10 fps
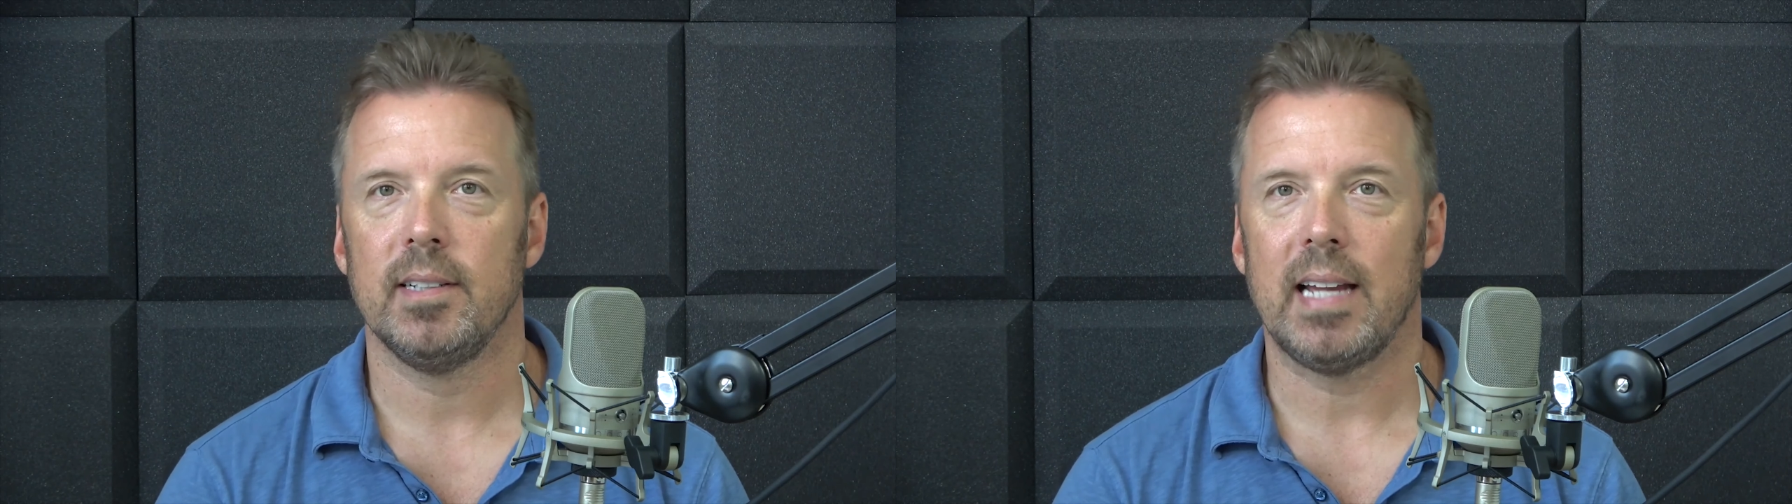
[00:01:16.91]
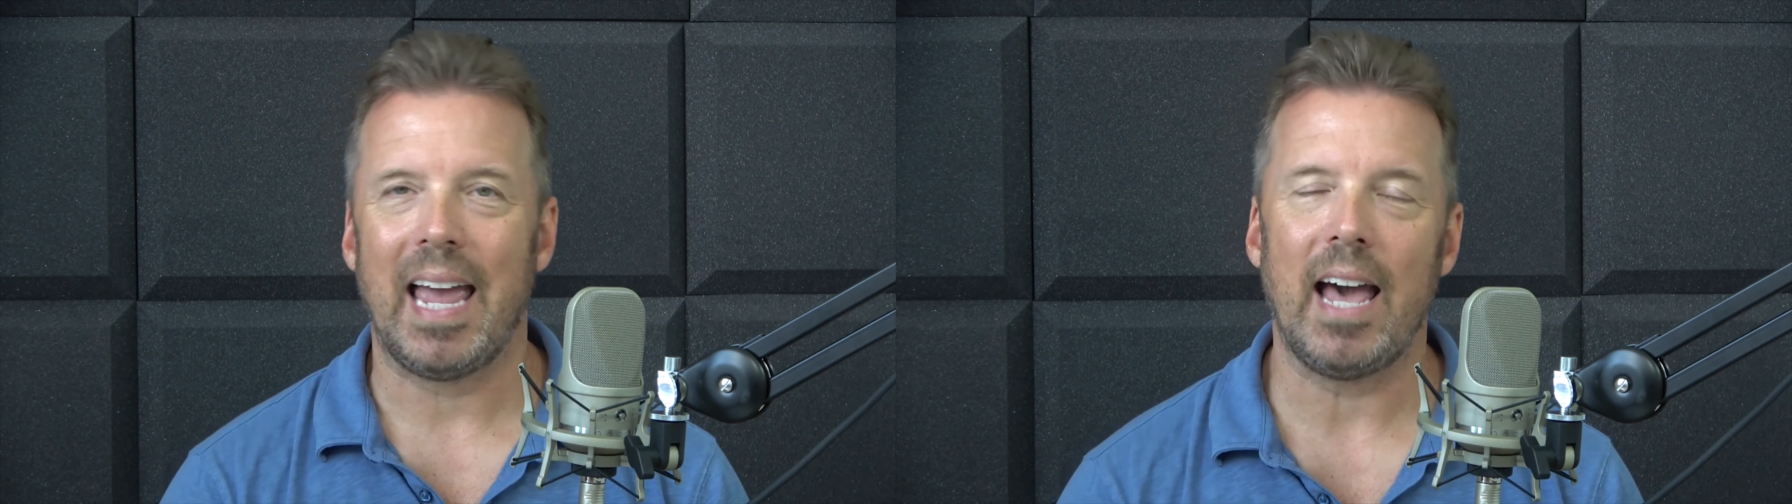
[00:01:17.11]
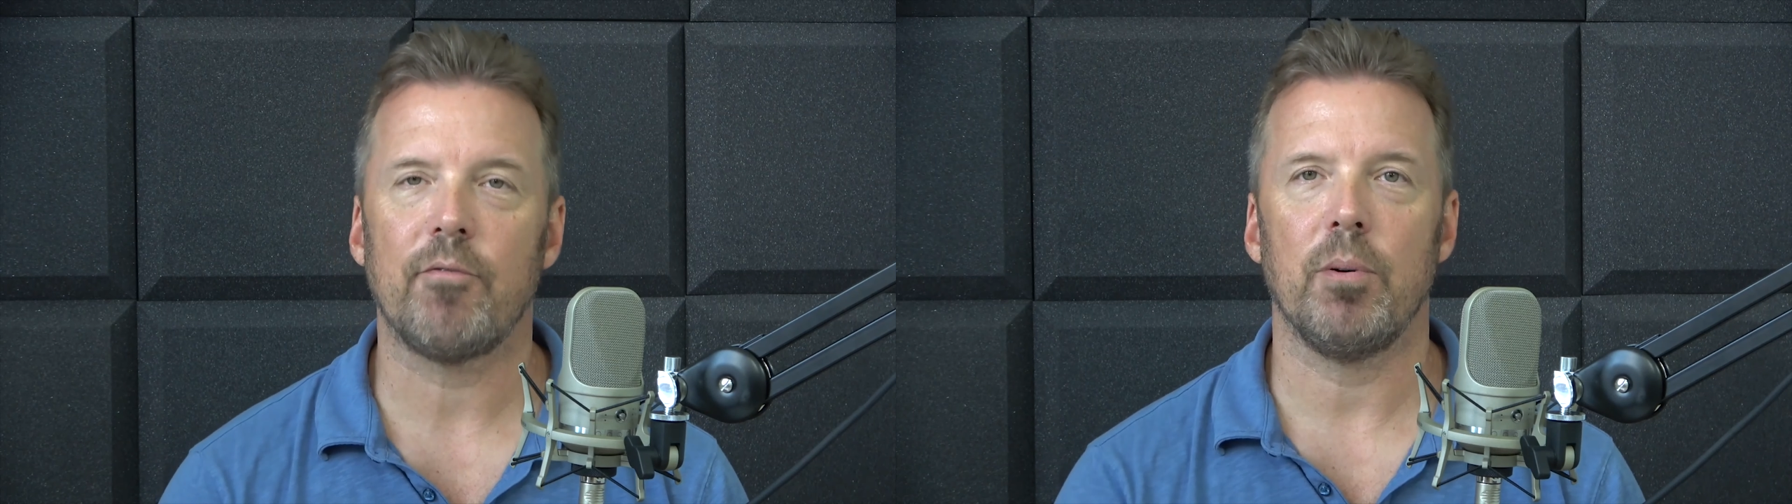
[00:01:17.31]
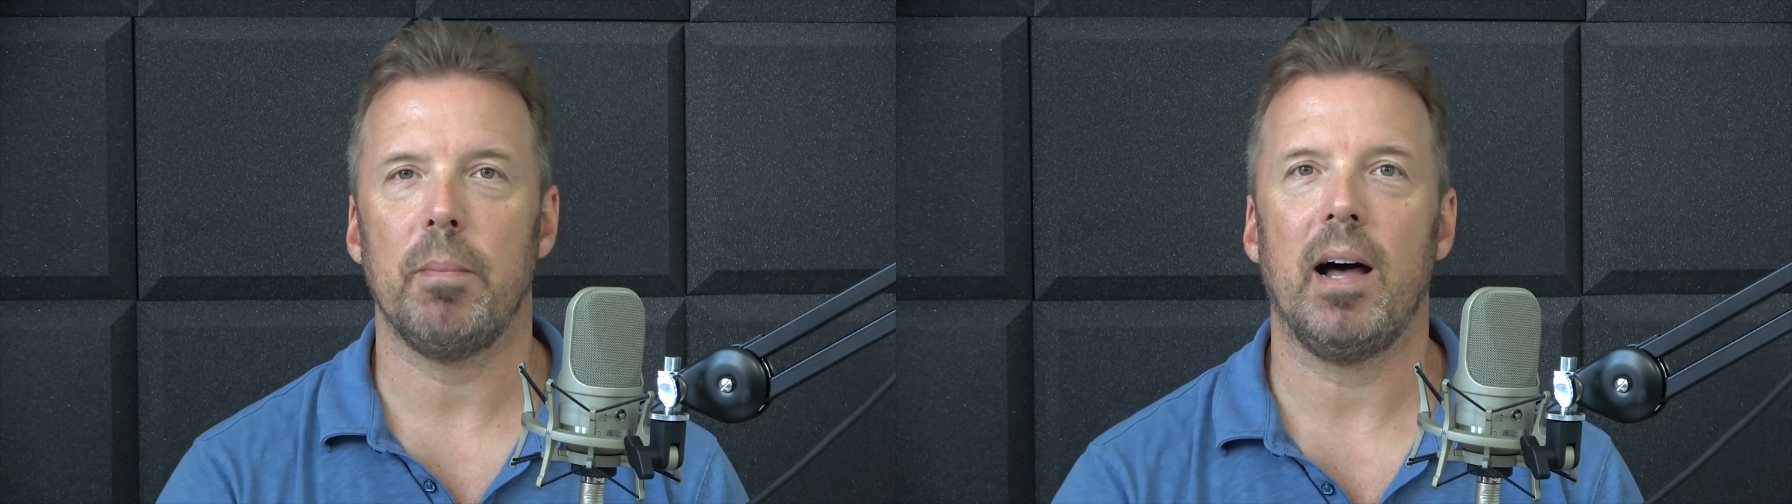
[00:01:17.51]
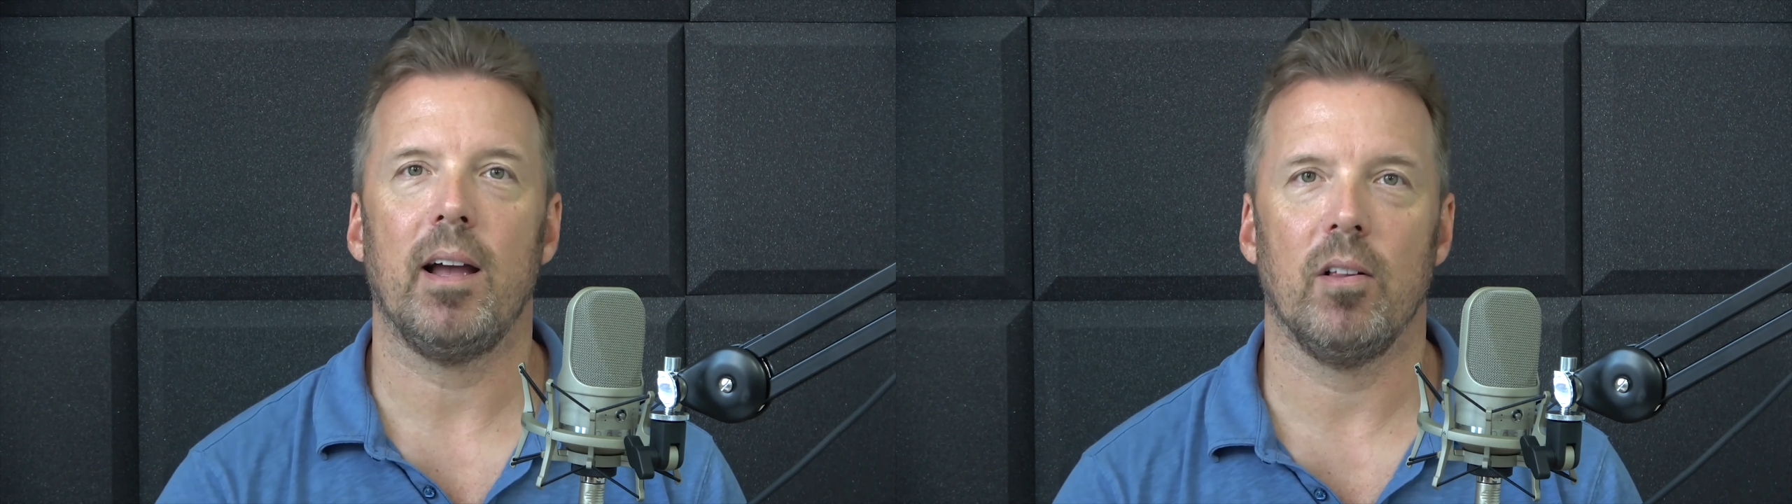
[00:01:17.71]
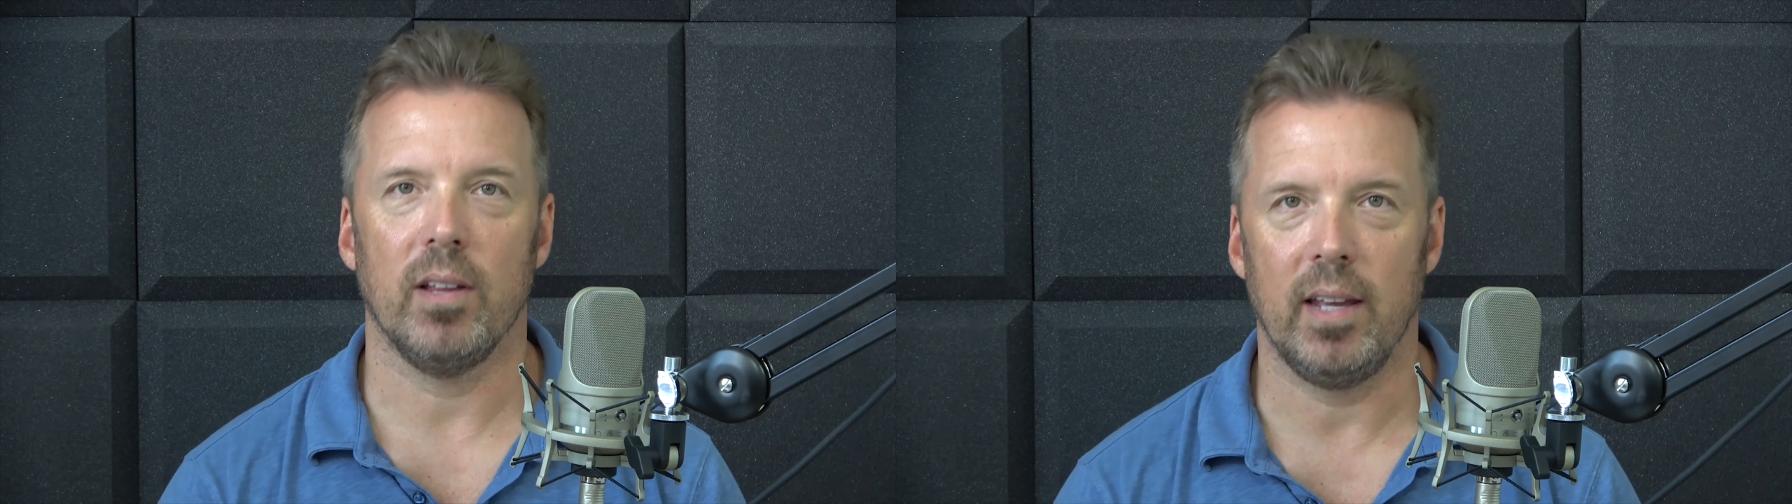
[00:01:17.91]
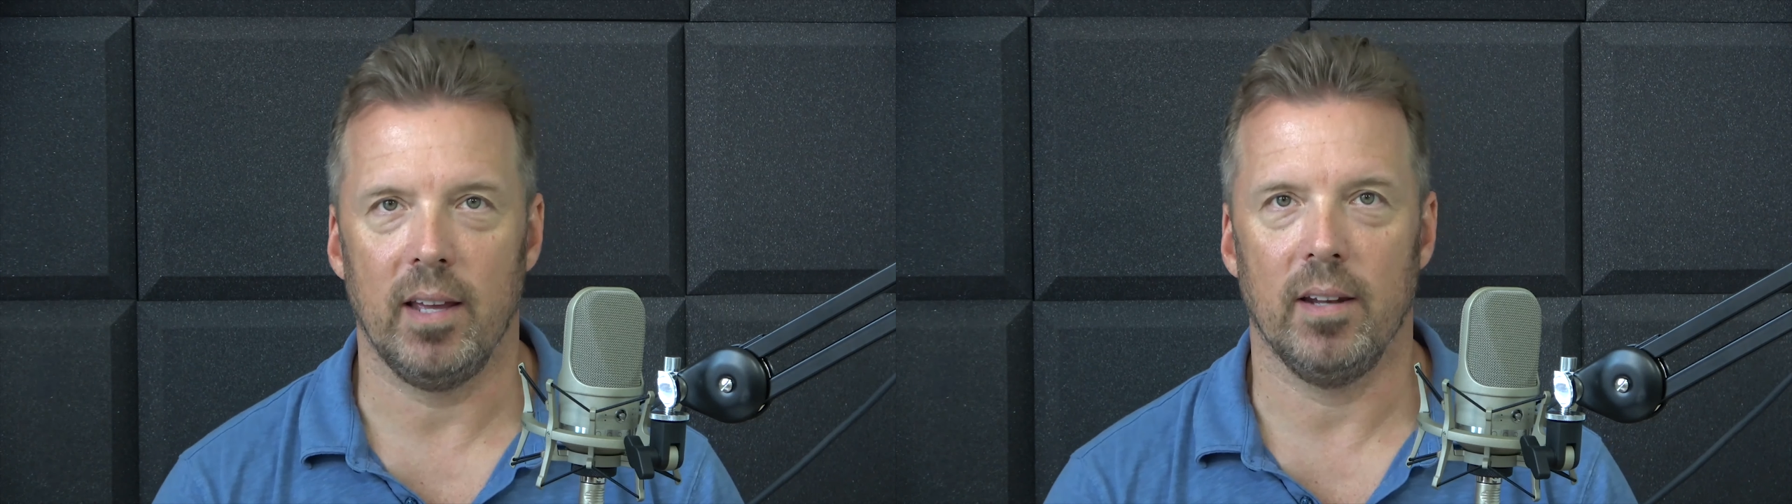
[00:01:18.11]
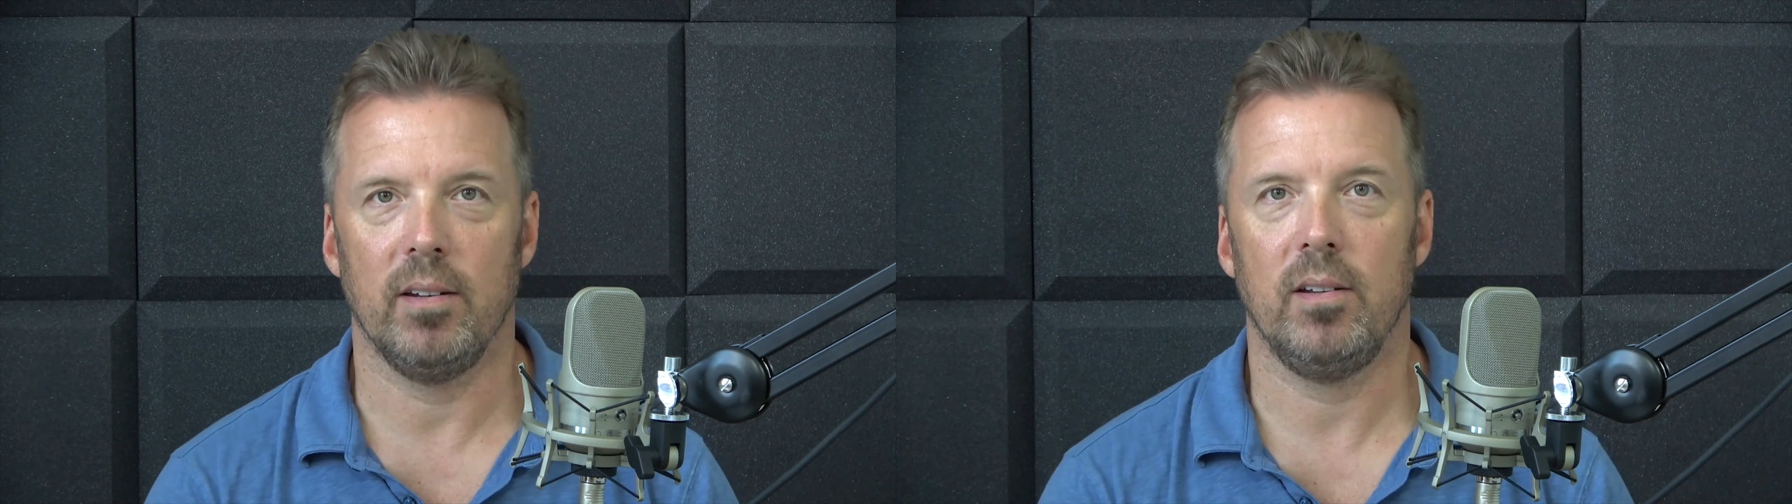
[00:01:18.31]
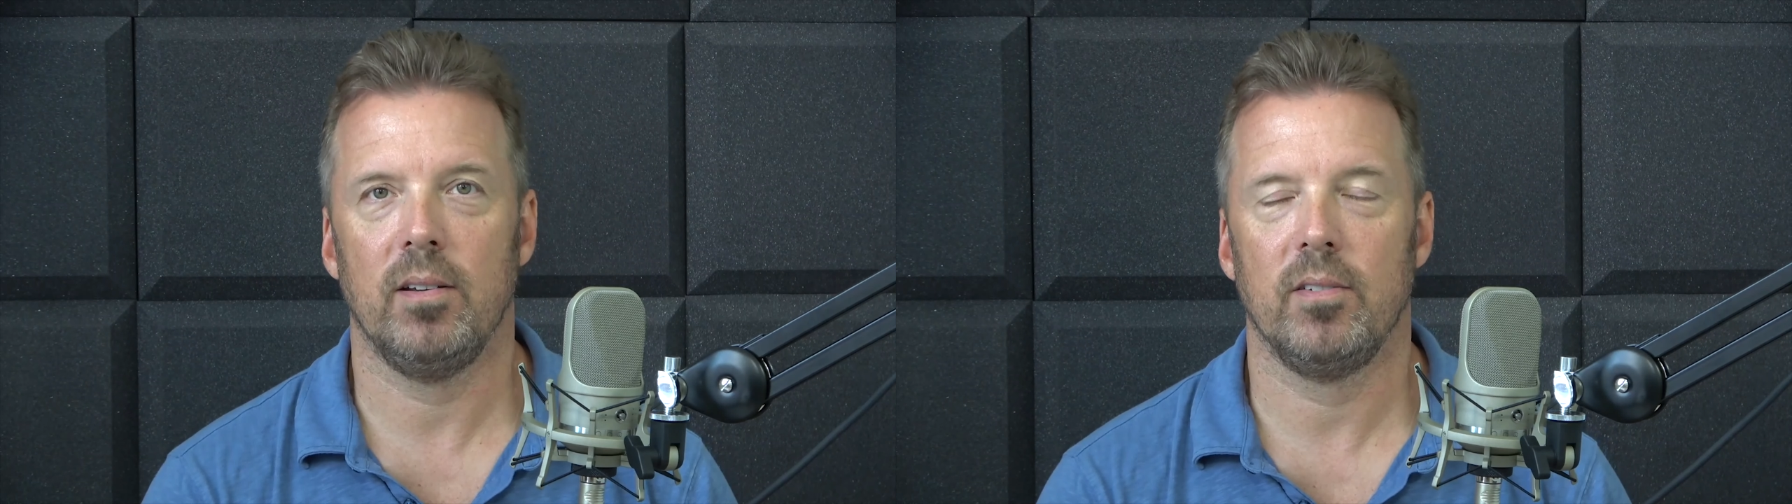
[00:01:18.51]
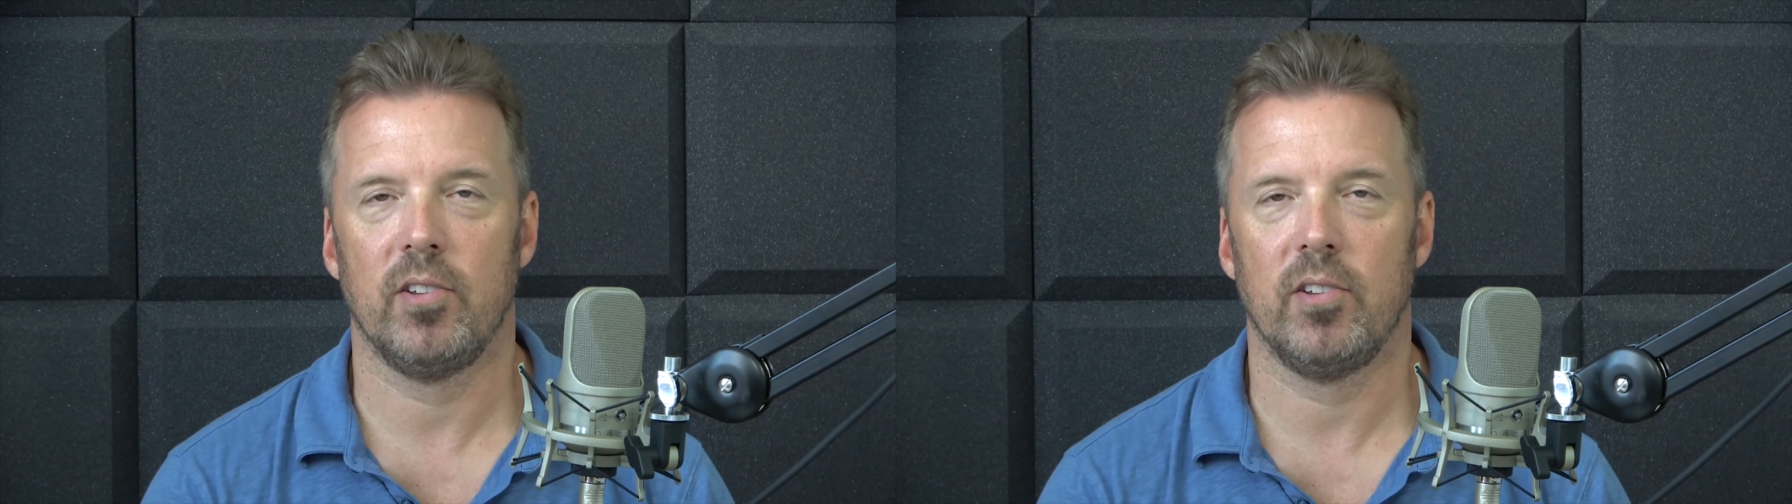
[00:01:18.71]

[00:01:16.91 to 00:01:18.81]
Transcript: half a mile in